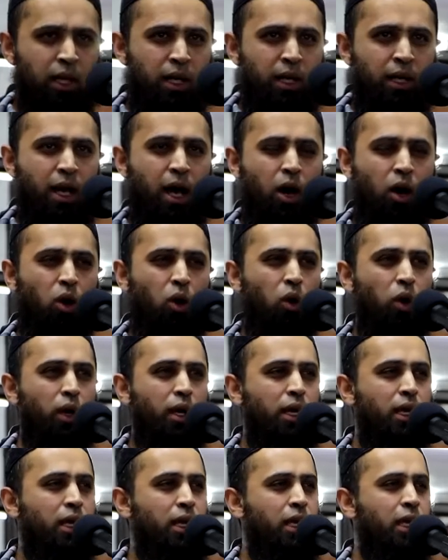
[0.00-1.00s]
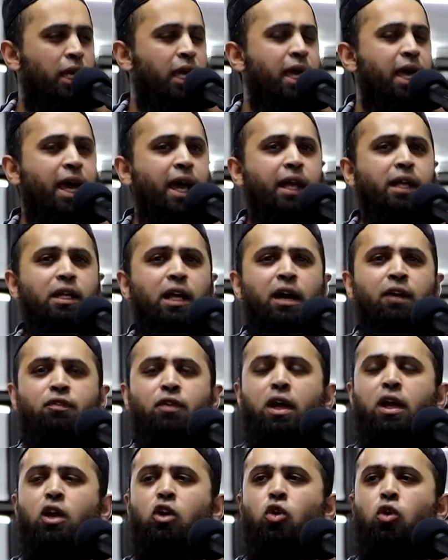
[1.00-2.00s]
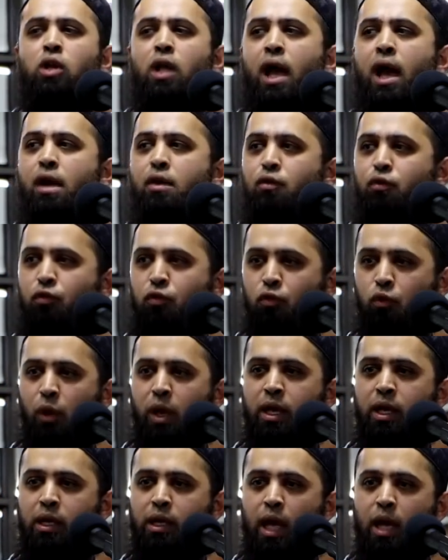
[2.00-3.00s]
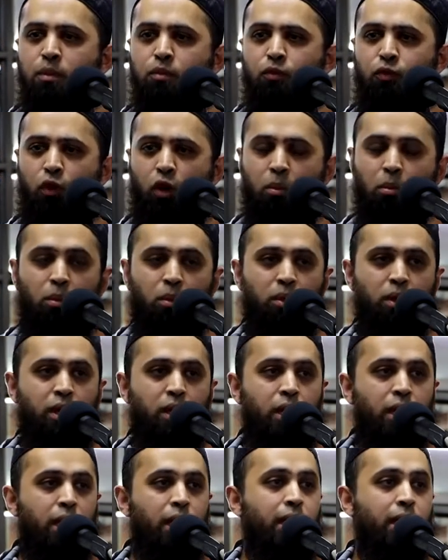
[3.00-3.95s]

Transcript: Now, he had a very good life where he came from.